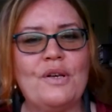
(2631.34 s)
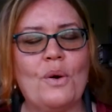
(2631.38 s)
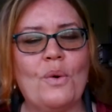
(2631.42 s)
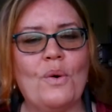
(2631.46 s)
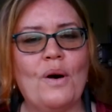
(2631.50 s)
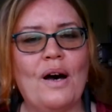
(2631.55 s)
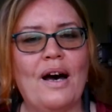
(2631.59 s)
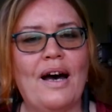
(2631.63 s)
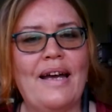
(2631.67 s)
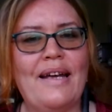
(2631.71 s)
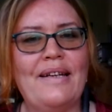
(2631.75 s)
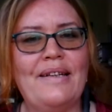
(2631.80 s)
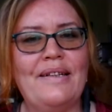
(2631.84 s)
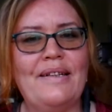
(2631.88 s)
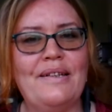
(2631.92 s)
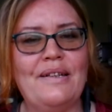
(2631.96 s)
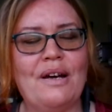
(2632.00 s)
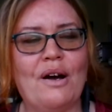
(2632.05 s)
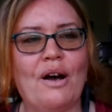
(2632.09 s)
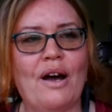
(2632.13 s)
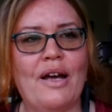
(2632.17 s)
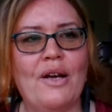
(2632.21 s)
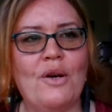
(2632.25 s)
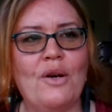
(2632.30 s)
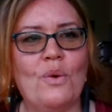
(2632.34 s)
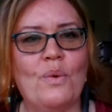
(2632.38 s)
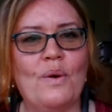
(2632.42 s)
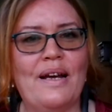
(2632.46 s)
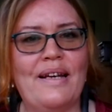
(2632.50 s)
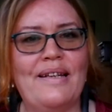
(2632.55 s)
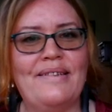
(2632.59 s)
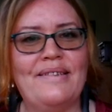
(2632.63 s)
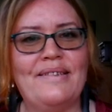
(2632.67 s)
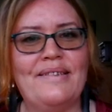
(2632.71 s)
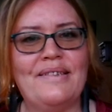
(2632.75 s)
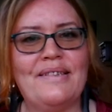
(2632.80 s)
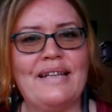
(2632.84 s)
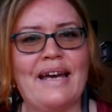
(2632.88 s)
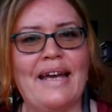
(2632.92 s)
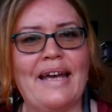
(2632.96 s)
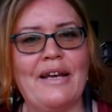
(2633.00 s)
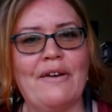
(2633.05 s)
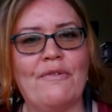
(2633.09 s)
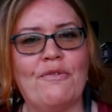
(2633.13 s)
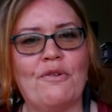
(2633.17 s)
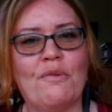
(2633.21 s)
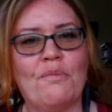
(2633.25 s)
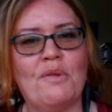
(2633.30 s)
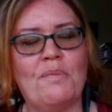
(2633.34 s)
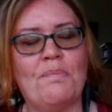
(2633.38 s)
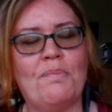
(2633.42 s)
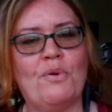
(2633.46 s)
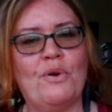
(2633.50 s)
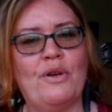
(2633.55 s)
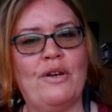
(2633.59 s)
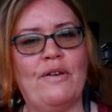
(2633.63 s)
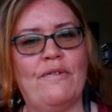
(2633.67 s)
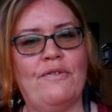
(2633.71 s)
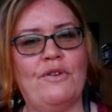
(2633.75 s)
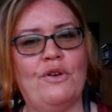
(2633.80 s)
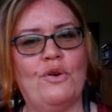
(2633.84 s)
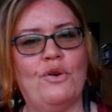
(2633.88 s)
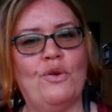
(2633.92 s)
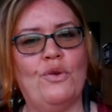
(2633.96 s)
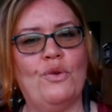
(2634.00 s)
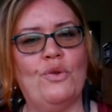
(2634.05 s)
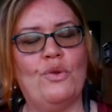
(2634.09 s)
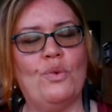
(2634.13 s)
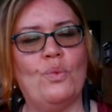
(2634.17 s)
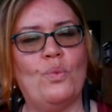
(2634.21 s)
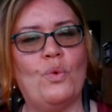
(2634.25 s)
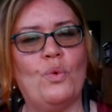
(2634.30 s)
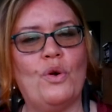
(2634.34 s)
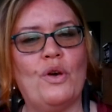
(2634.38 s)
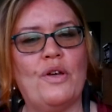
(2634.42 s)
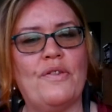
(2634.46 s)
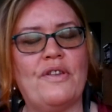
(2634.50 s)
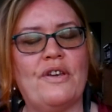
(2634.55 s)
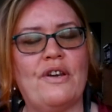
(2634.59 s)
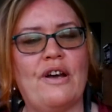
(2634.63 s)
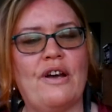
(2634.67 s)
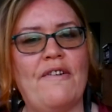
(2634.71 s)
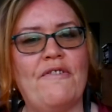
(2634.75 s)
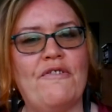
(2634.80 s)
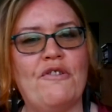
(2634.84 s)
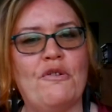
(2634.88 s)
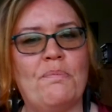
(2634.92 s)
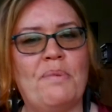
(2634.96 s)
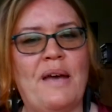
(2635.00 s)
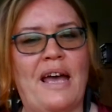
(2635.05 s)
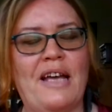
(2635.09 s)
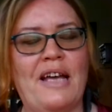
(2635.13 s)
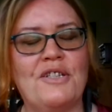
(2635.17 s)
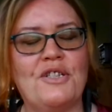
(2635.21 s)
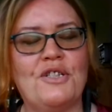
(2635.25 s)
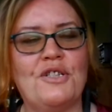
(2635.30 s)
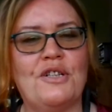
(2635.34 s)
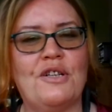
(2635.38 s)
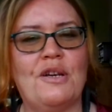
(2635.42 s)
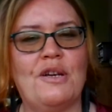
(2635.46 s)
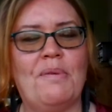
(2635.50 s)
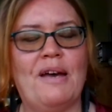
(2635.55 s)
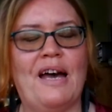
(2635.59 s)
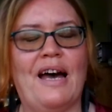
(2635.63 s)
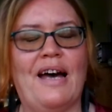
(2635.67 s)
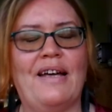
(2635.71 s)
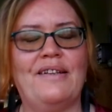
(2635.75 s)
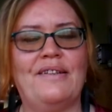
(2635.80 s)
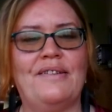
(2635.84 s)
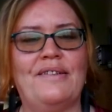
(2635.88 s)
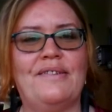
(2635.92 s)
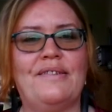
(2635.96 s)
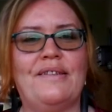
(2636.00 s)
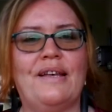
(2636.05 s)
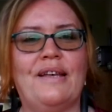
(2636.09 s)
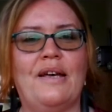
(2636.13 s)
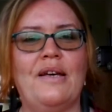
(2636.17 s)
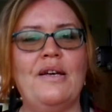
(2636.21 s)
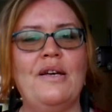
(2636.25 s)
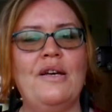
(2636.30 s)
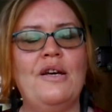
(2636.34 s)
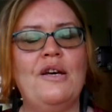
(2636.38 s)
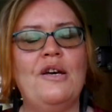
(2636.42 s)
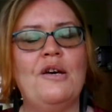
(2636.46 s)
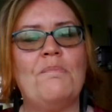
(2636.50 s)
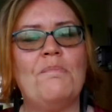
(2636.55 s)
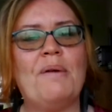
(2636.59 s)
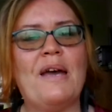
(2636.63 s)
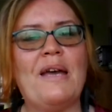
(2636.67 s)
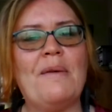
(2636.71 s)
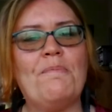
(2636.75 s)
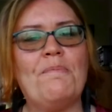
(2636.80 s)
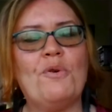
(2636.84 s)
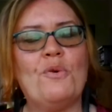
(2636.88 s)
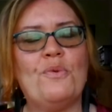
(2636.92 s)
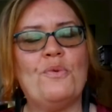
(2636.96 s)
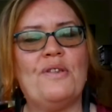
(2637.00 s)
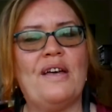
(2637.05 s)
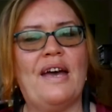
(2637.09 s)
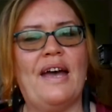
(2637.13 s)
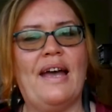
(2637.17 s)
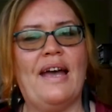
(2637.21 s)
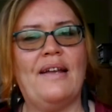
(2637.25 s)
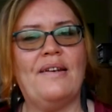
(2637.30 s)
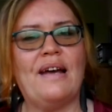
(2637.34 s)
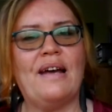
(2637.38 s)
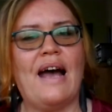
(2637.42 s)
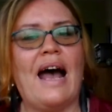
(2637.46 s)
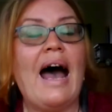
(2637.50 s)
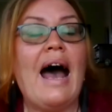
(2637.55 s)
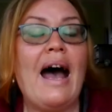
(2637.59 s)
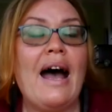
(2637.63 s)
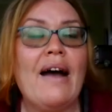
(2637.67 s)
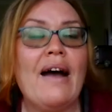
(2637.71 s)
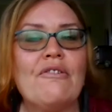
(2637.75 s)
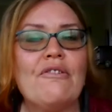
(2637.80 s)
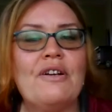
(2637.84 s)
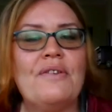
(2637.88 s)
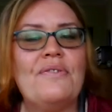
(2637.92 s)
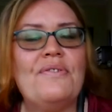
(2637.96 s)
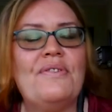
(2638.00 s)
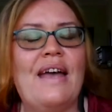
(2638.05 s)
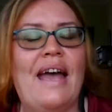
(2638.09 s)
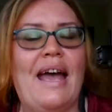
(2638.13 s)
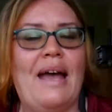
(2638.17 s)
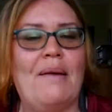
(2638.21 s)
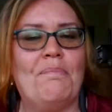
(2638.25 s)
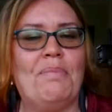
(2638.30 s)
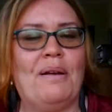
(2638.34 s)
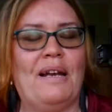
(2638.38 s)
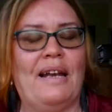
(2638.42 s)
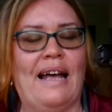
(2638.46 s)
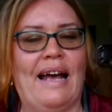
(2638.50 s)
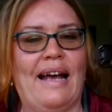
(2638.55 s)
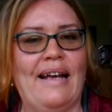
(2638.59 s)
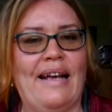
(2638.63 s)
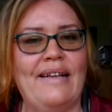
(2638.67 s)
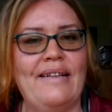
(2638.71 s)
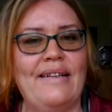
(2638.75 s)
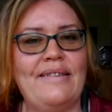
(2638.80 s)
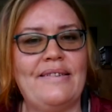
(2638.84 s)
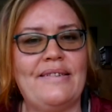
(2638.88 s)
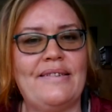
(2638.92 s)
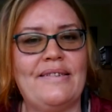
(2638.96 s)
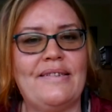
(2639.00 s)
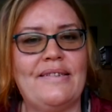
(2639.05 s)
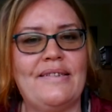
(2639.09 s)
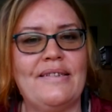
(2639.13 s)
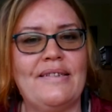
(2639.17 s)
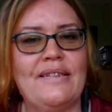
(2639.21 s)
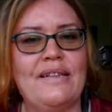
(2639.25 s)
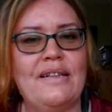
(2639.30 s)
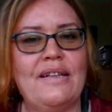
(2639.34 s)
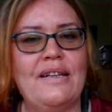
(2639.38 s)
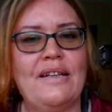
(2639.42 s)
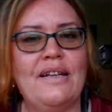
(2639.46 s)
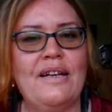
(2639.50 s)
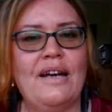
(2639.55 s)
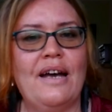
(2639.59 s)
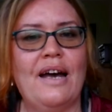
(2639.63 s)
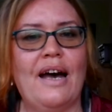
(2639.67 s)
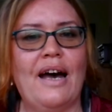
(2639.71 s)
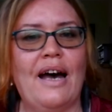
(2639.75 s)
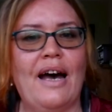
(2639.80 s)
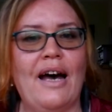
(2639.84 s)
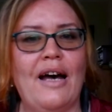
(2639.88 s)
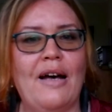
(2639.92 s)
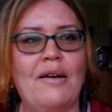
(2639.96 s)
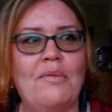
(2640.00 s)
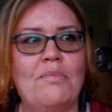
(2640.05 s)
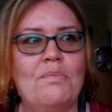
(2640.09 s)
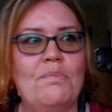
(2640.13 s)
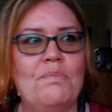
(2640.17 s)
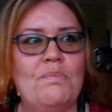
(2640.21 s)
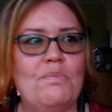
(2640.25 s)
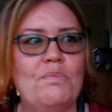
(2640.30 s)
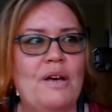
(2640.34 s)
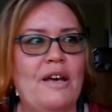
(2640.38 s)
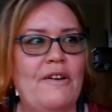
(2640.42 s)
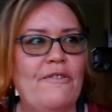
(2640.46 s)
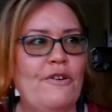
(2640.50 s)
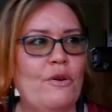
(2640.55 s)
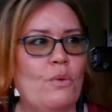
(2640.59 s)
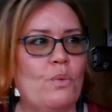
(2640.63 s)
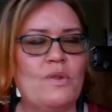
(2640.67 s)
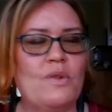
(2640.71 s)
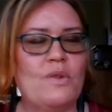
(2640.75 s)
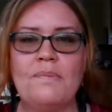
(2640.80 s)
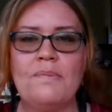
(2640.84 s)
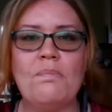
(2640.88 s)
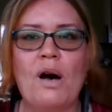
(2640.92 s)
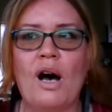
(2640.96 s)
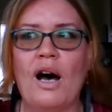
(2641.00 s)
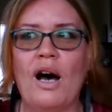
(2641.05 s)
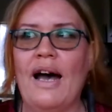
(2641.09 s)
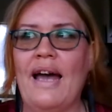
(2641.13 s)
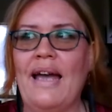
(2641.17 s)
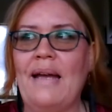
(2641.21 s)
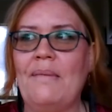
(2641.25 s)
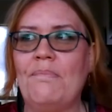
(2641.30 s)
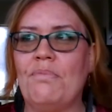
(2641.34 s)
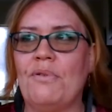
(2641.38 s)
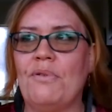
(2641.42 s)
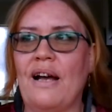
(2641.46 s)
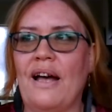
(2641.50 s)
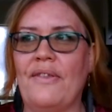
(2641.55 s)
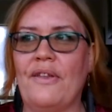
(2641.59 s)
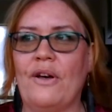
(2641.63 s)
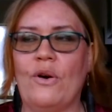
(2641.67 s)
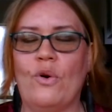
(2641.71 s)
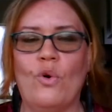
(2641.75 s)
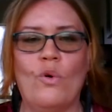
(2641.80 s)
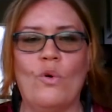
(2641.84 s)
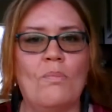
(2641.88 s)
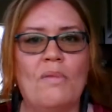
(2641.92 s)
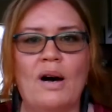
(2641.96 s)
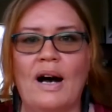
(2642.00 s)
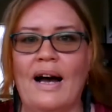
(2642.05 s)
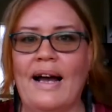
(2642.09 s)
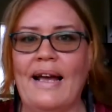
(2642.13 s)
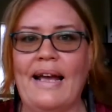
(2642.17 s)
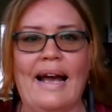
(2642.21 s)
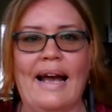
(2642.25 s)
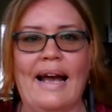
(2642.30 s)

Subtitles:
so I always take it from the point of view, the work that I feel passionate about is the people that are in that place. If it was my brother or